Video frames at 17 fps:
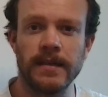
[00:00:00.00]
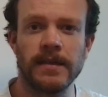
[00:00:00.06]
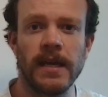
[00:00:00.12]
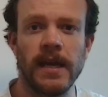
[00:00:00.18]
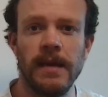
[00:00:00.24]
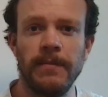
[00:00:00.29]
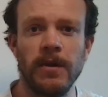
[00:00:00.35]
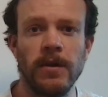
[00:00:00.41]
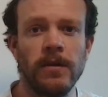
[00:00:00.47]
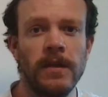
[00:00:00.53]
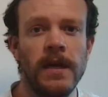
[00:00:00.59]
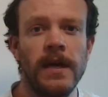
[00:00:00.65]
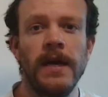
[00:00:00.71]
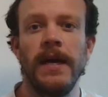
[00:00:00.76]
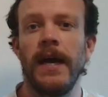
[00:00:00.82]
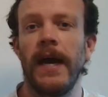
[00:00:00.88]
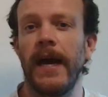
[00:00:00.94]
table
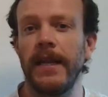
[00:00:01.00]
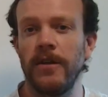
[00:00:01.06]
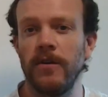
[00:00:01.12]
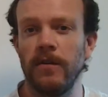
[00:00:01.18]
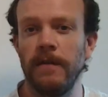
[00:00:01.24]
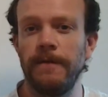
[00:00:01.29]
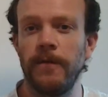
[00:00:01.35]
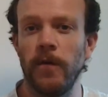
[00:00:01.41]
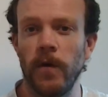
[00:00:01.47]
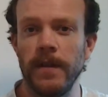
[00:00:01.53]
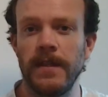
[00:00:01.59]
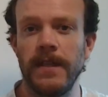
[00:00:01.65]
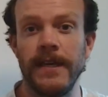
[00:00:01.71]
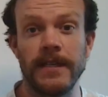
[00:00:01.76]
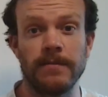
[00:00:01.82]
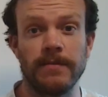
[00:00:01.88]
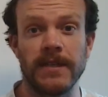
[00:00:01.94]
and you'll avoid
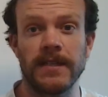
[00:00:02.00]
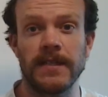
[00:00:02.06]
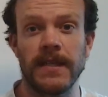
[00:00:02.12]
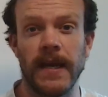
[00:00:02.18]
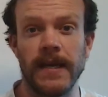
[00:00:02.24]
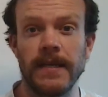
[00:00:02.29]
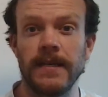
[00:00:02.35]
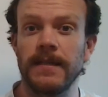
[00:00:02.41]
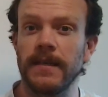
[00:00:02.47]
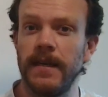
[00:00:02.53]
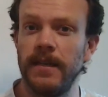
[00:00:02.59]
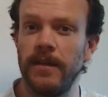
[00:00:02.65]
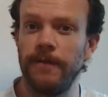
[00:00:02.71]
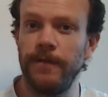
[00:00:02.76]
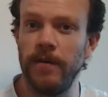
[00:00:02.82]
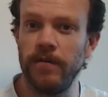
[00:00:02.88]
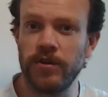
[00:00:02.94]
these mistakes in the
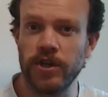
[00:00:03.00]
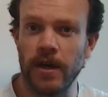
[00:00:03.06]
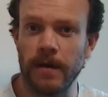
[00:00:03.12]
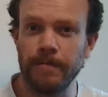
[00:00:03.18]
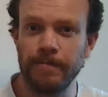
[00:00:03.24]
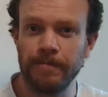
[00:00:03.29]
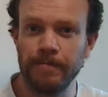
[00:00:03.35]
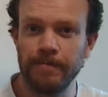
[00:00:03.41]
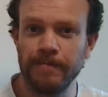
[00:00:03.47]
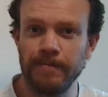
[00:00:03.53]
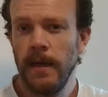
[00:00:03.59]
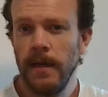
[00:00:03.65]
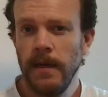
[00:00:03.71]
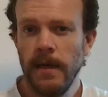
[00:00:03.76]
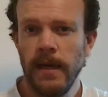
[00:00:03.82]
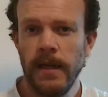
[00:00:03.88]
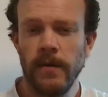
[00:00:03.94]
future.
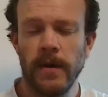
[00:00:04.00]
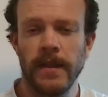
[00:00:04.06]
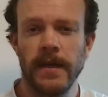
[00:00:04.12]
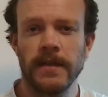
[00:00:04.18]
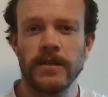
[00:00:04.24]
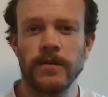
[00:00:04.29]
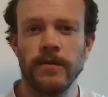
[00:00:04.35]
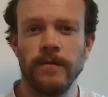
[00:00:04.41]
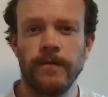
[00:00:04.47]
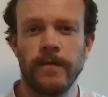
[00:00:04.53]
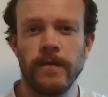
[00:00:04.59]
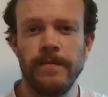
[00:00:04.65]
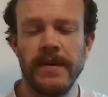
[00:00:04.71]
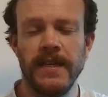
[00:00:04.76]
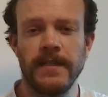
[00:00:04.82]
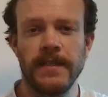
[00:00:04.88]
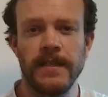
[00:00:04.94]
Anyway, that's all from
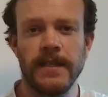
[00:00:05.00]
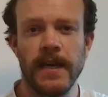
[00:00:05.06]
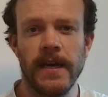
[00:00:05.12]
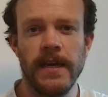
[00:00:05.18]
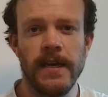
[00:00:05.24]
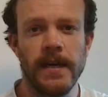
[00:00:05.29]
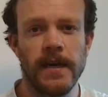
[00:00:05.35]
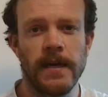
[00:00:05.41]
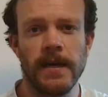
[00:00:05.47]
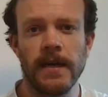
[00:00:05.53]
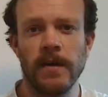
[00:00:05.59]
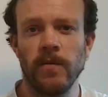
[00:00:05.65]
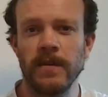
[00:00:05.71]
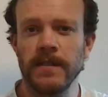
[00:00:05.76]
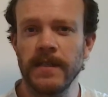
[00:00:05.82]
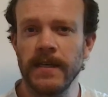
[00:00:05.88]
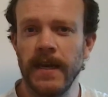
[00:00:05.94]
me today.
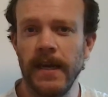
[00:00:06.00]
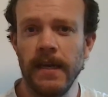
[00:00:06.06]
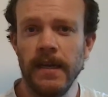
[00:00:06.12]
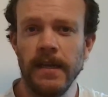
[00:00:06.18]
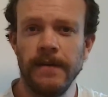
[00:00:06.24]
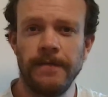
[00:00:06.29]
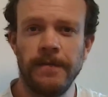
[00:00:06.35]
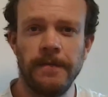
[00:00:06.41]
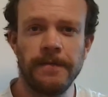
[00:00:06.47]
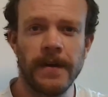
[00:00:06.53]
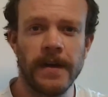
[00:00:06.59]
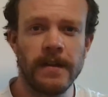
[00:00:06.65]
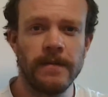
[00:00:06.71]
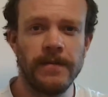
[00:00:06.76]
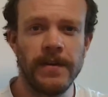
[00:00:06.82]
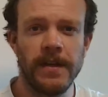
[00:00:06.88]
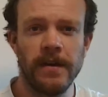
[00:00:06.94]
Once again, if you found
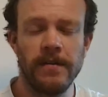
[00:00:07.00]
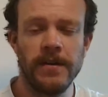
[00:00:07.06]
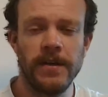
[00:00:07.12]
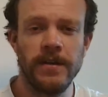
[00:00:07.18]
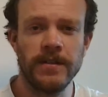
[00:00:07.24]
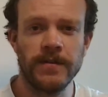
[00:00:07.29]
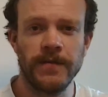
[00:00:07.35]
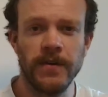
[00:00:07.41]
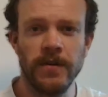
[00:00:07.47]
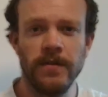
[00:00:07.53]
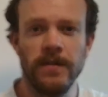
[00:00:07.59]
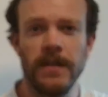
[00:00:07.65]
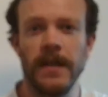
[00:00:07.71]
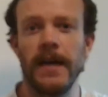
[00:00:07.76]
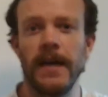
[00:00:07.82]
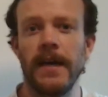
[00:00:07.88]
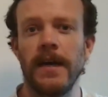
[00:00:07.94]
the video useful,
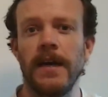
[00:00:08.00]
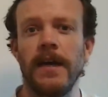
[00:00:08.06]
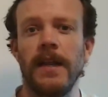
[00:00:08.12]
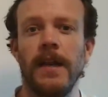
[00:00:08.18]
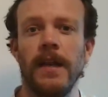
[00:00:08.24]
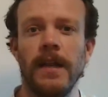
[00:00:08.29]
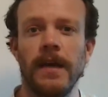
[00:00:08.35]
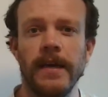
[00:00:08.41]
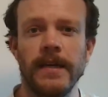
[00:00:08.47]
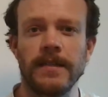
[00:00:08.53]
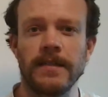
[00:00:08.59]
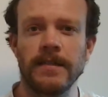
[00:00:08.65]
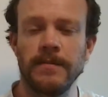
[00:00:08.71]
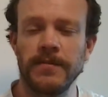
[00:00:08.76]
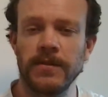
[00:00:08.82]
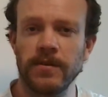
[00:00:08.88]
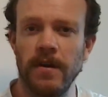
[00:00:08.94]
like,
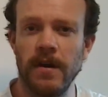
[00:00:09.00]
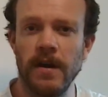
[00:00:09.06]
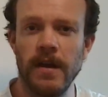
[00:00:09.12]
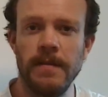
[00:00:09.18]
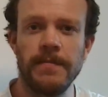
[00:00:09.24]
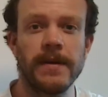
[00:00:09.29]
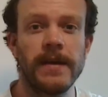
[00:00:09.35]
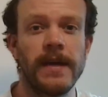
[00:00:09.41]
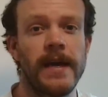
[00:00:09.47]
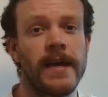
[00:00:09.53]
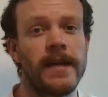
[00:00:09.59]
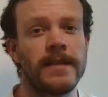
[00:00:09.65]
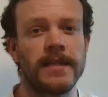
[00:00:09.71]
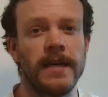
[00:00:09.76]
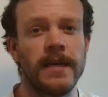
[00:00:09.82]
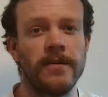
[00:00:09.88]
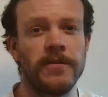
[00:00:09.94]
subscribe, and
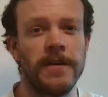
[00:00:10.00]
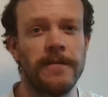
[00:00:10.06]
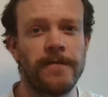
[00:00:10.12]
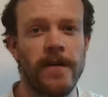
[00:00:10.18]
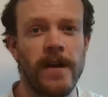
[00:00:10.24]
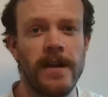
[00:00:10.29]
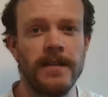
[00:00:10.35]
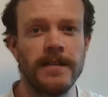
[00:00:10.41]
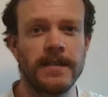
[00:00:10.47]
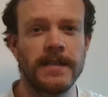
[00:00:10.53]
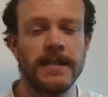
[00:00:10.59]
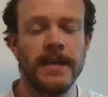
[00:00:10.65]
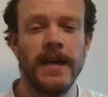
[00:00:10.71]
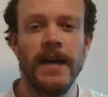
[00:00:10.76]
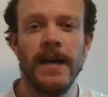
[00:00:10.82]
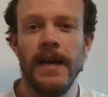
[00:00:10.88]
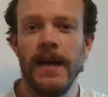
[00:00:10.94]
tell your friends.
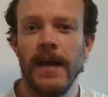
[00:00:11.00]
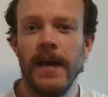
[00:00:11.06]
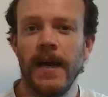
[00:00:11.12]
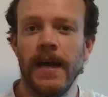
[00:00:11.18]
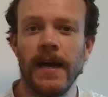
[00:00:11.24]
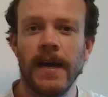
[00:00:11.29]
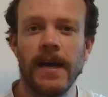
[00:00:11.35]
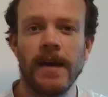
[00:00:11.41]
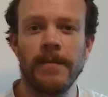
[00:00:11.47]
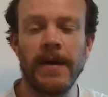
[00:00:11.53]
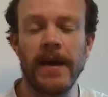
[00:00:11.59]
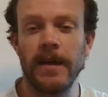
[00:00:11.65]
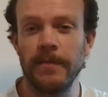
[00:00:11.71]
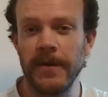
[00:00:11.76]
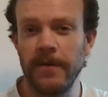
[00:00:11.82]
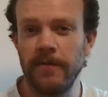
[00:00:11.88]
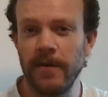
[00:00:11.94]
And
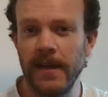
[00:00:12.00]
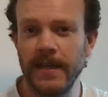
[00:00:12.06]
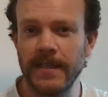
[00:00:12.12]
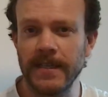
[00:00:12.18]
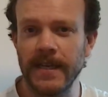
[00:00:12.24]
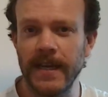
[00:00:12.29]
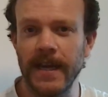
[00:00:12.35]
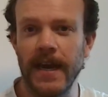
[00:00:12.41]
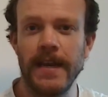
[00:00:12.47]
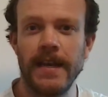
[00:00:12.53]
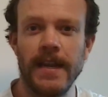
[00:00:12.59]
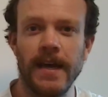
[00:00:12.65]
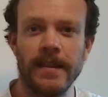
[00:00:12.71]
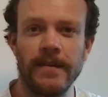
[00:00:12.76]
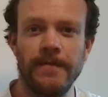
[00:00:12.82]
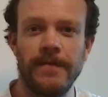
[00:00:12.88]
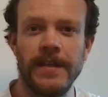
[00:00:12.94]
I'll be releasing
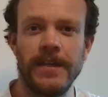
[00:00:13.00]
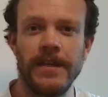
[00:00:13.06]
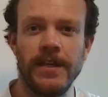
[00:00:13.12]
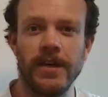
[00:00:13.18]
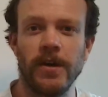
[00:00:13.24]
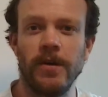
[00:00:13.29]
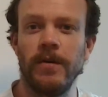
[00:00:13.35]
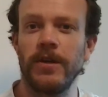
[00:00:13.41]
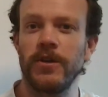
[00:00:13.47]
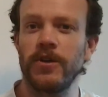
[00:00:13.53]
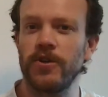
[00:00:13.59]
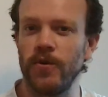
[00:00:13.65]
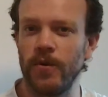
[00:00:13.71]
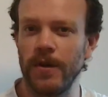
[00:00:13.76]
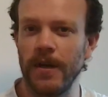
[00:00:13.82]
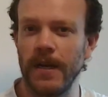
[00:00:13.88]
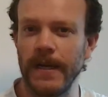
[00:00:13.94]
another video
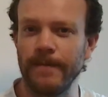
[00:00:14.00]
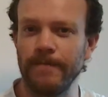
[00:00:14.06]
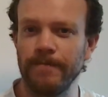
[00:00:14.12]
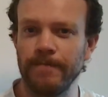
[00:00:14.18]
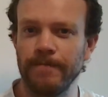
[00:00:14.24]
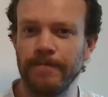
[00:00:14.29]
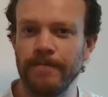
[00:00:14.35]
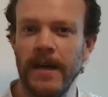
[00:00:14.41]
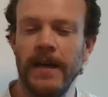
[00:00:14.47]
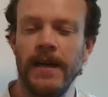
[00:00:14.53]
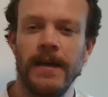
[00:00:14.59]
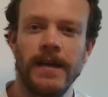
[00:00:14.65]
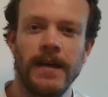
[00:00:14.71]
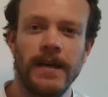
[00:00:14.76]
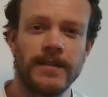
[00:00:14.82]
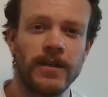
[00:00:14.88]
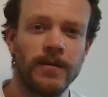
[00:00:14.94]
shortly.
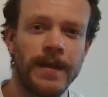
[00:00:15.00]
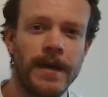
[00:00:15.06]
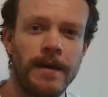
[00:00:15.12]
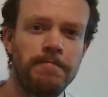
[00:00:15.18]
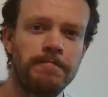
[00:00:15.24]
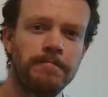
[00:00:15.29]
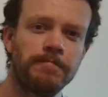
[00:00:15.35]
Until then,